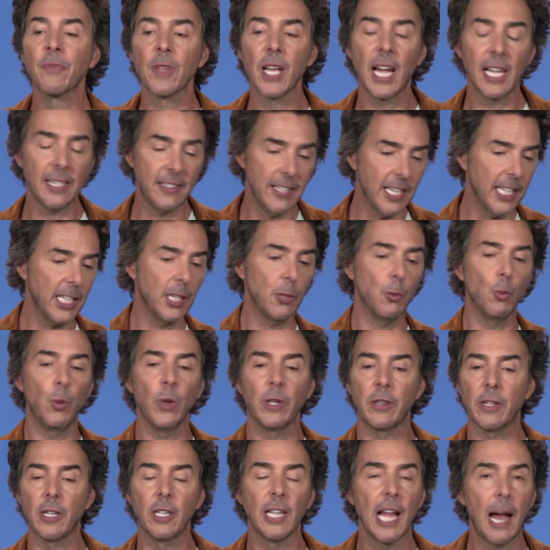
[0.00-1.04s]
I did it
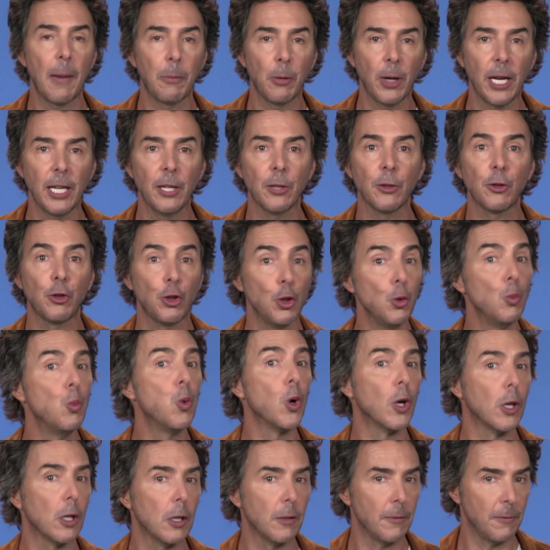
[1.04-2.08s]
with collaborators who
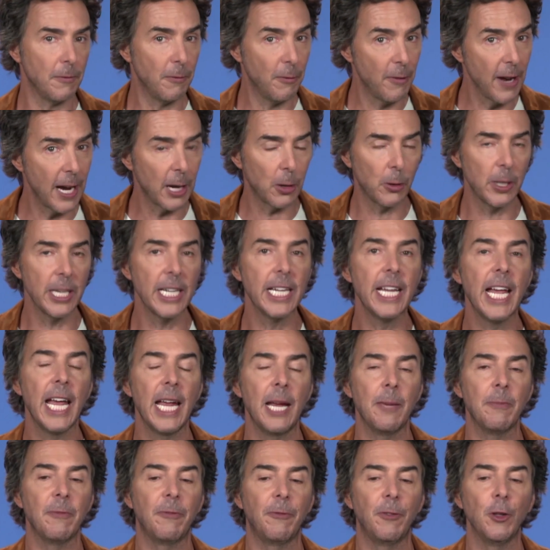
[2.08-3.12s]
were very
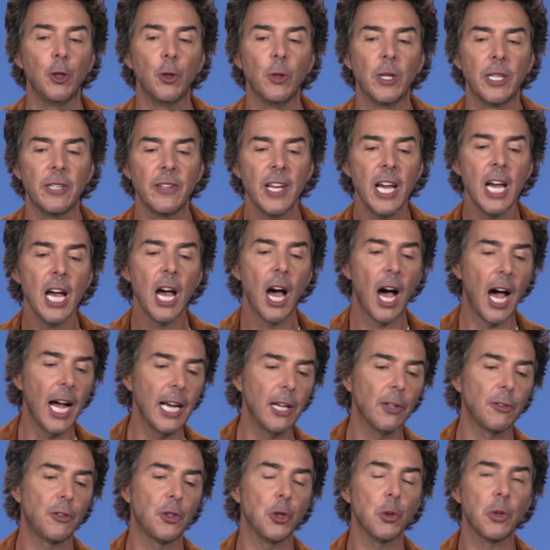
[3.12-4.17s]
game fluent. I
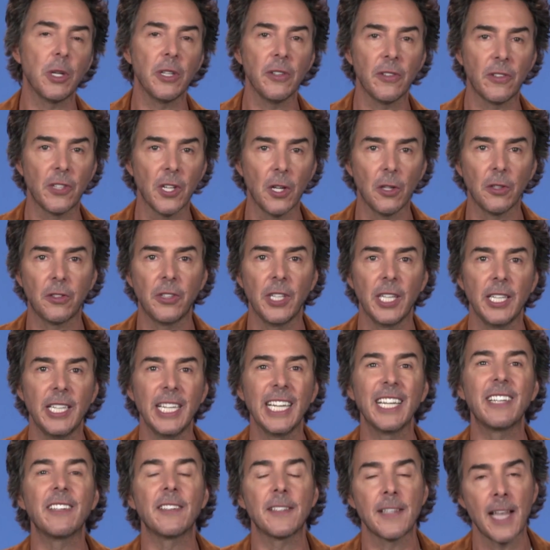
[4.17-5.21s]
also consulted
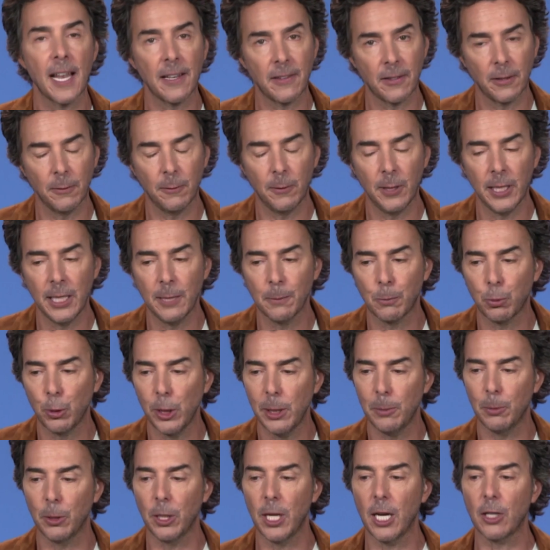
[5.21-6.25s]
extensively in
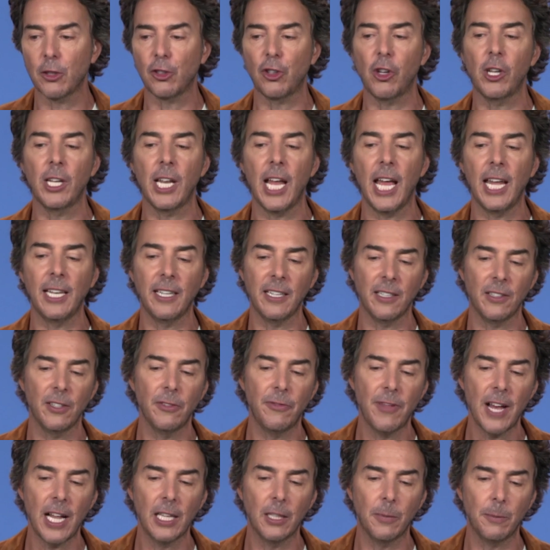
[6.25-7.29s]
pre-production and in
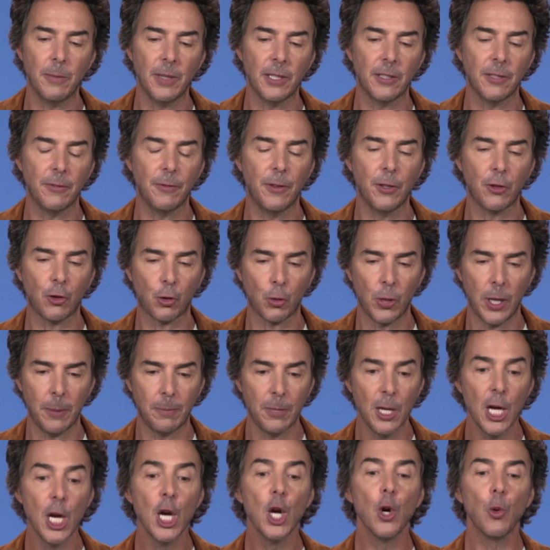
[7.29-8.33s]
development of the
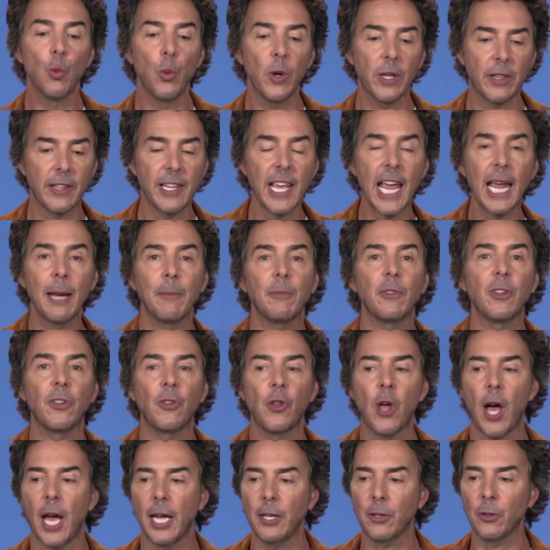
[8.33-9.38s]
script with game
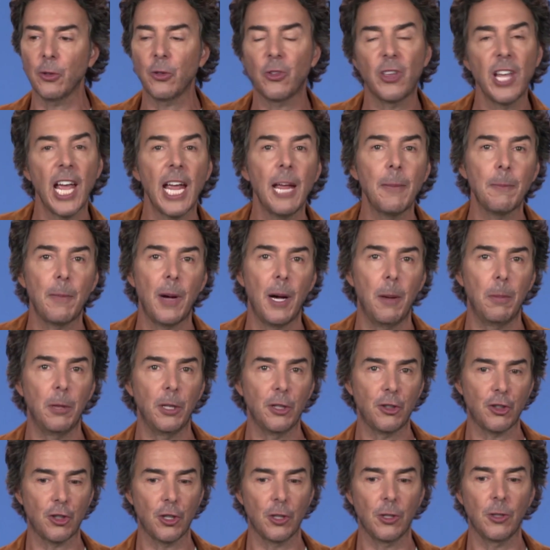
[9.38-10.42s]
designers, game
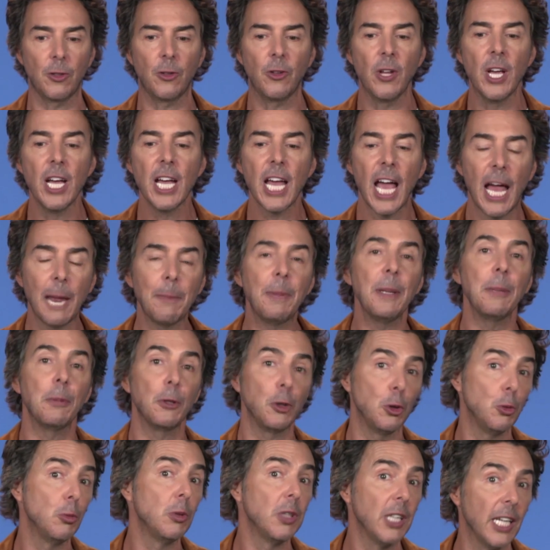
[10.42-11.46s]
publishers, and people
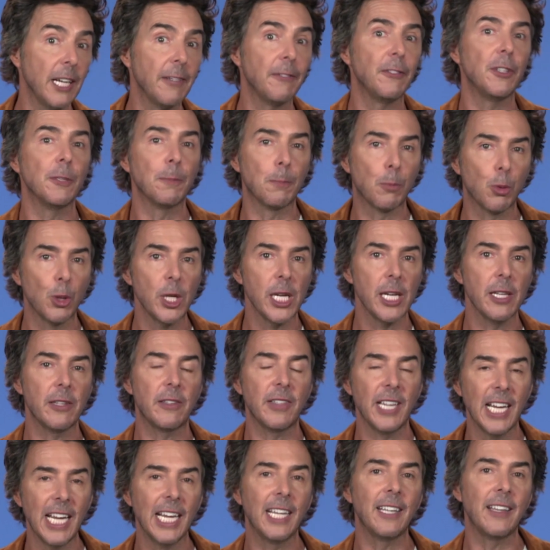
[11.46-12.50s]
who lived and
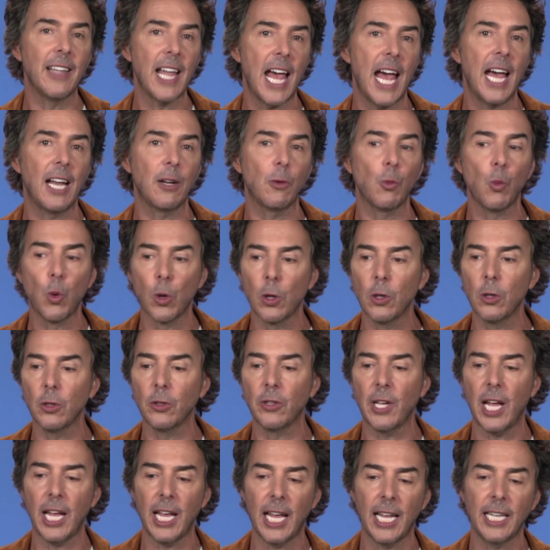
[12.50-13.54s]
breathed in that
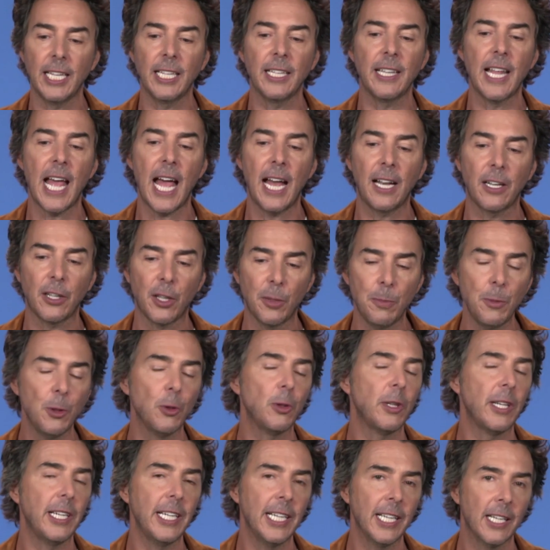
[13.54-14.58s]
world and in that
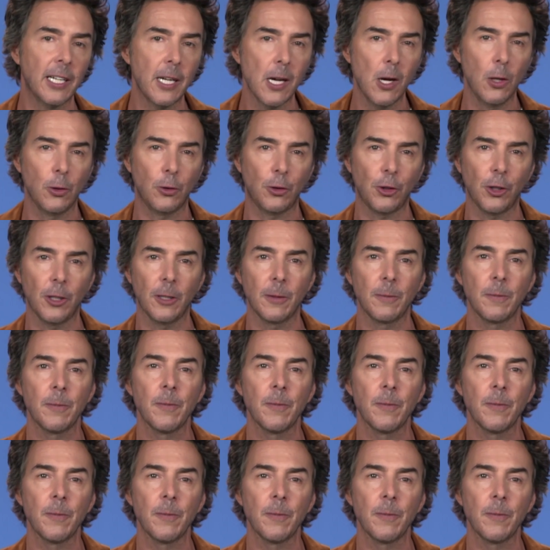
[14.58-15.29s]
community and culture.